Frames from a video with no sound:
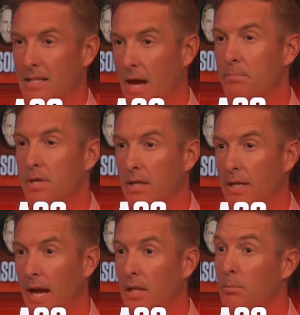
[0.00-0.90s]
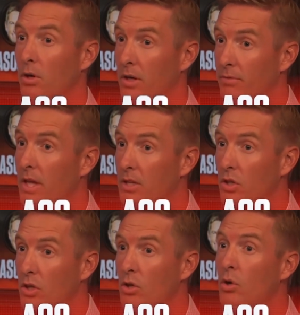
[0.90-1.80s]
into that top 10 caliber, and if they
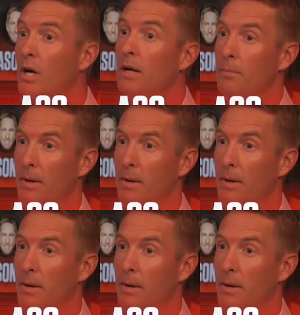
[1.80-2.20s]
do,